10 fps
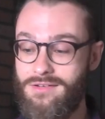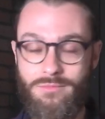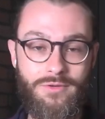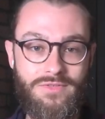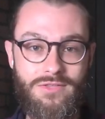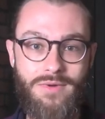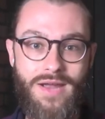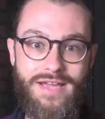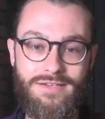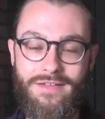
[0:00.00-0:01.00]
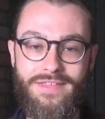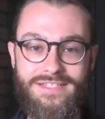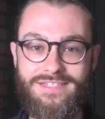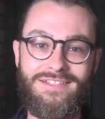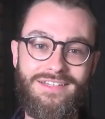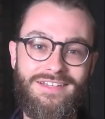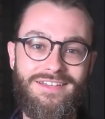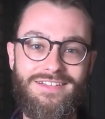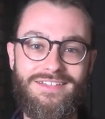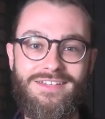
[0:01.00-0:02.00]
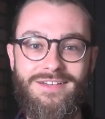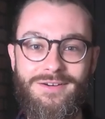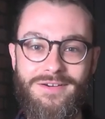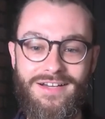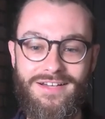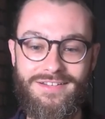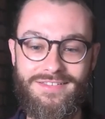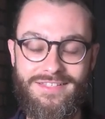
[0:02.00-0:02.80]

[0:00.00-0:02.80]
move to the right on this you know uh,